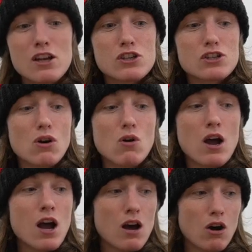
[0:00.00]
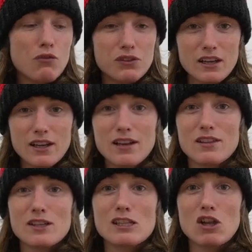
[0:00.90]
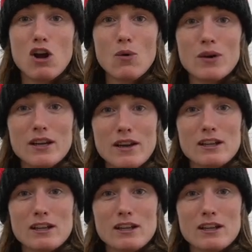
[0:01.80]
So hopefully this long-winded